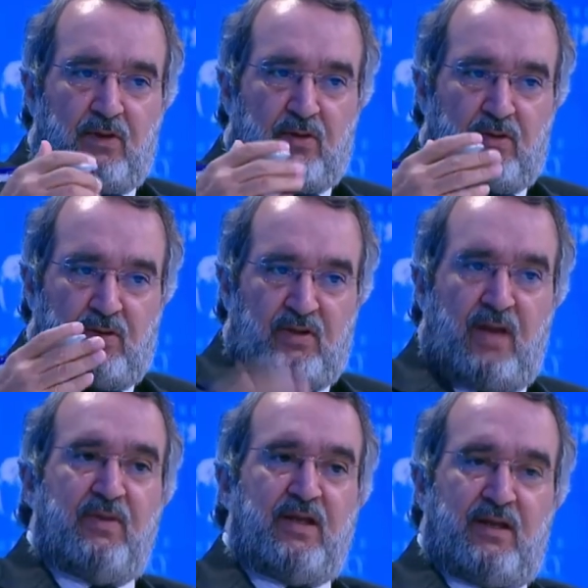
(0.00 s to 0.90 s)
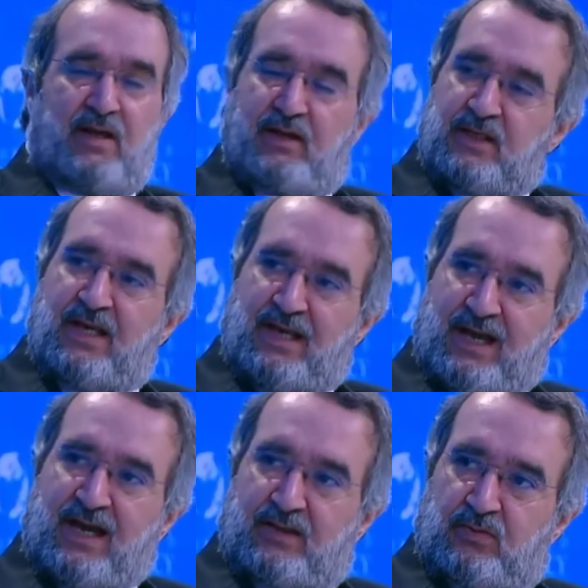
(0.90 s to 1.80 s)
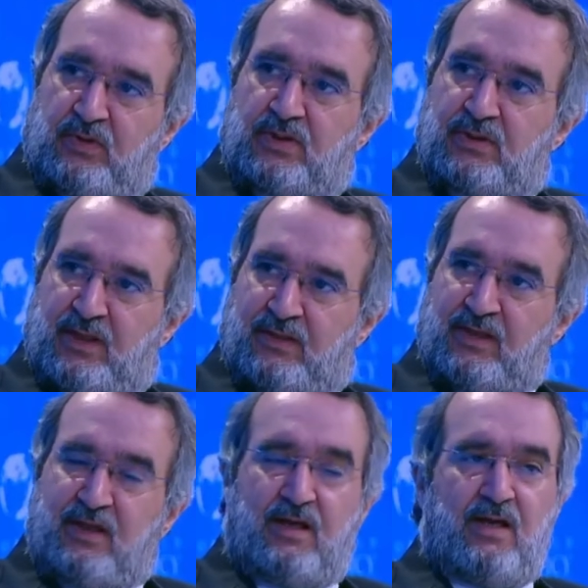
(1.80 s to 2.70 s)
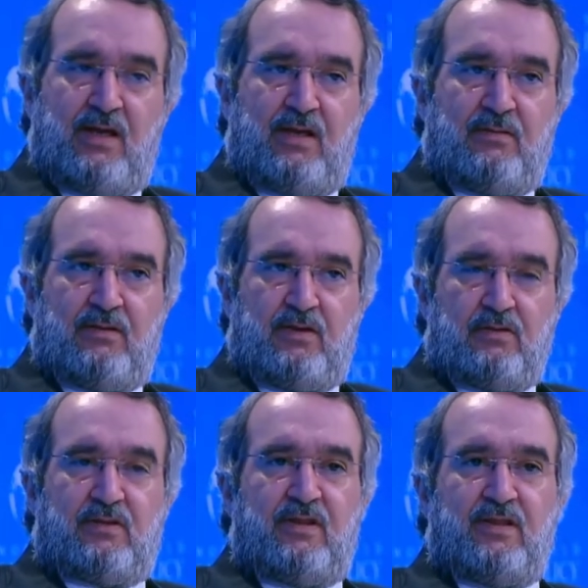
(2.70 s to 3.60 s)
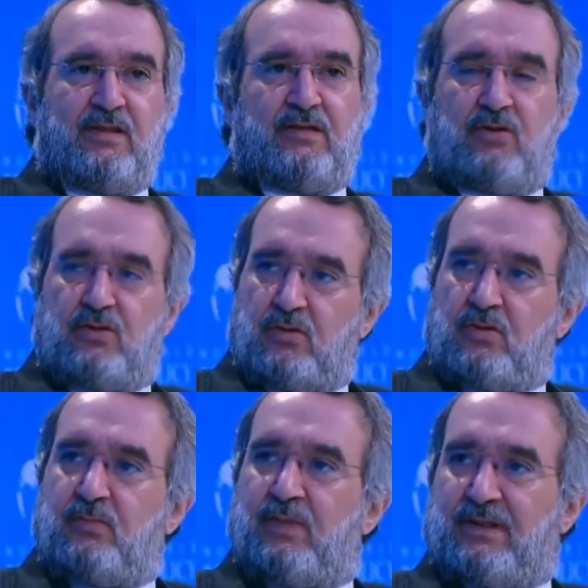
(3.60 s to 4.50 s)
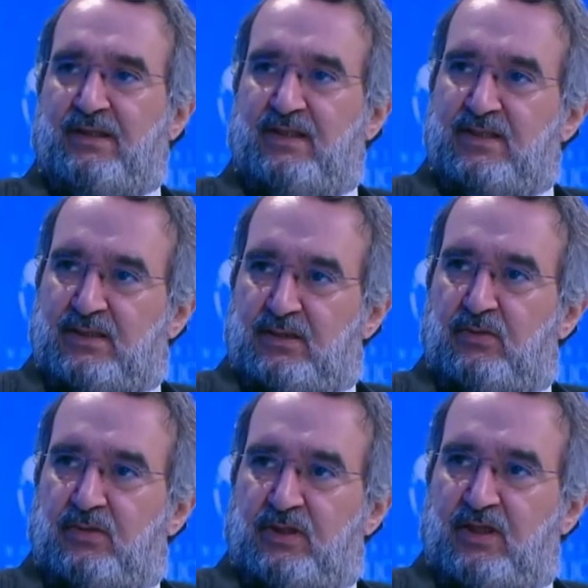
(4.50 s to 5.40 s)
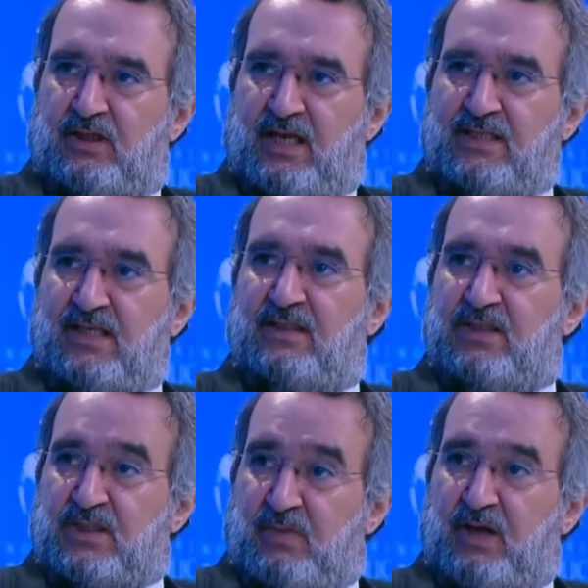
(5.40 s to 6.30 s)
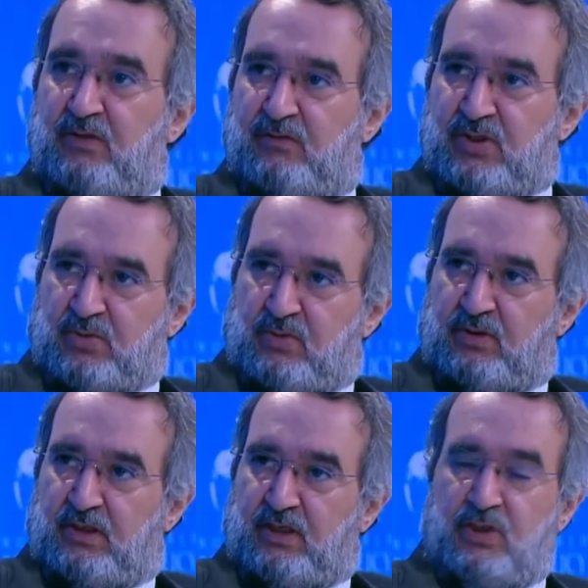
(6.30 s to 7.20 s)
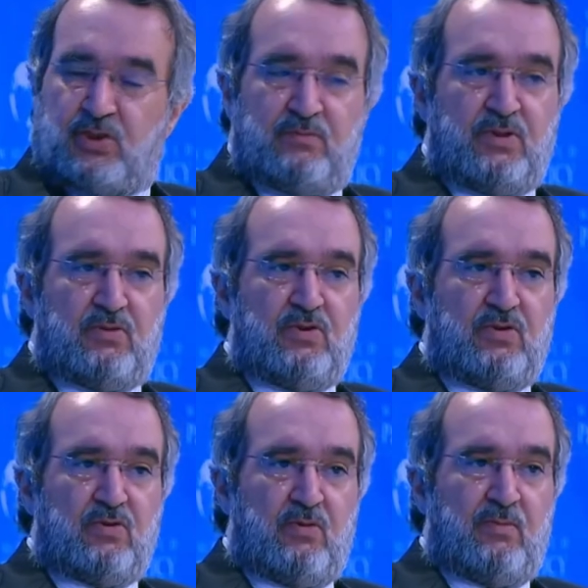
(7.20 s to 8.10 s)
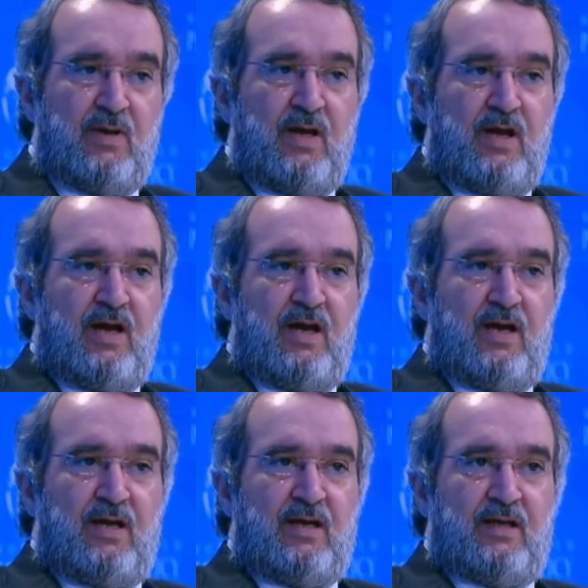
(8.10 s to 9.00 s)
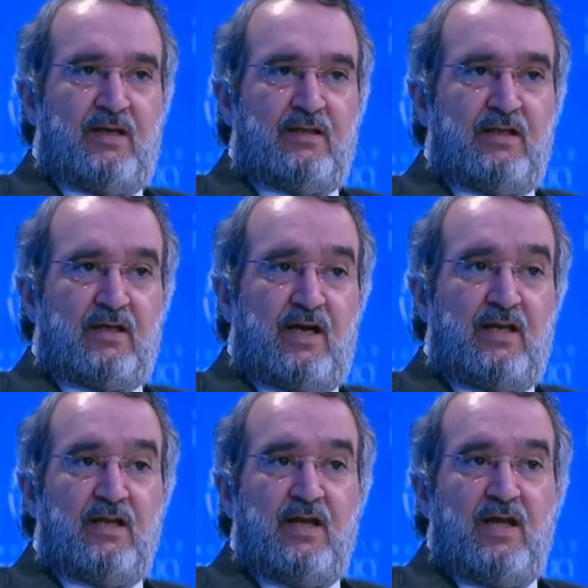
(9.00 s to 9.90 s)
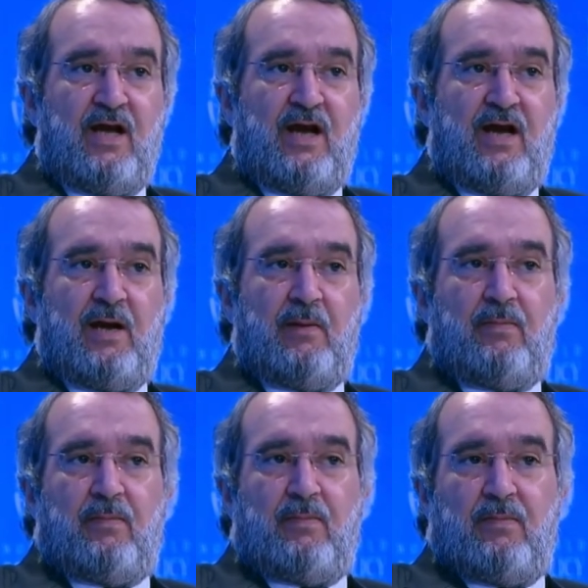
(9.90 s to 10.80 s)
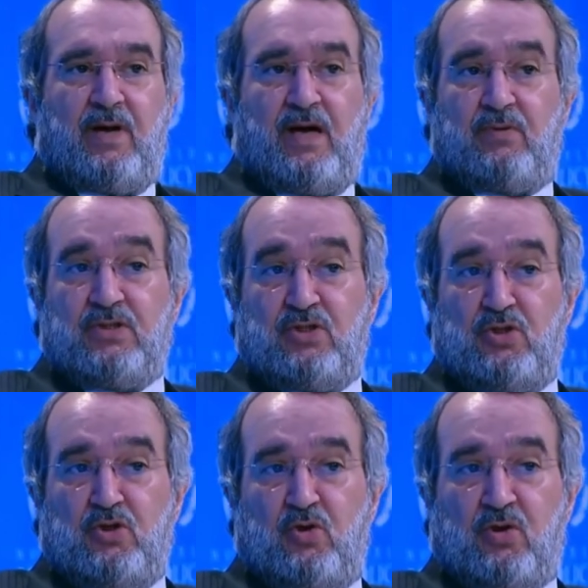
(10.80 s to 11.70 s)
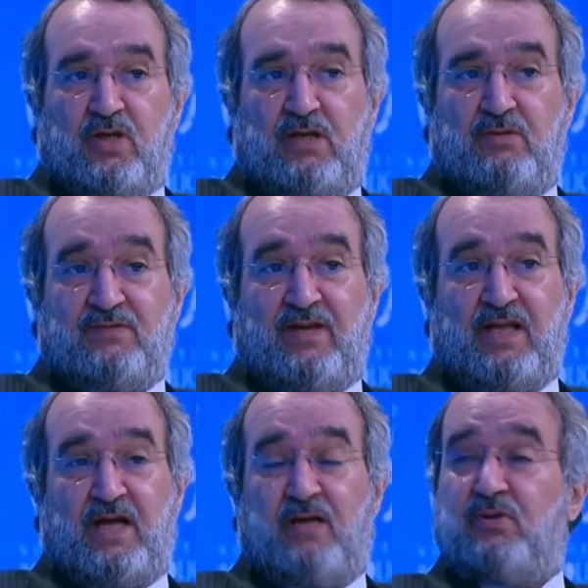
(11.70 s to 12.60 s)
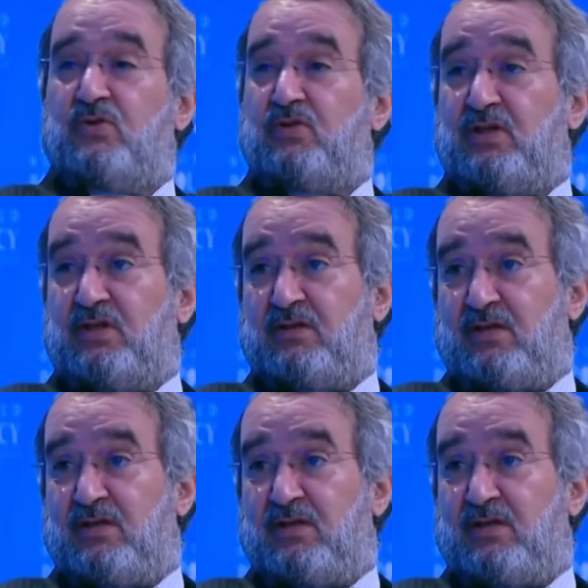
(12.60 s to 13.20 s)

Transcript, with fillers: condemning a real act, which I think the good thing that Europe at least you know, recognized that despite of the strong relation between Europe uh, uh, and Iran. Uh, I was in New York and I was very happy to hear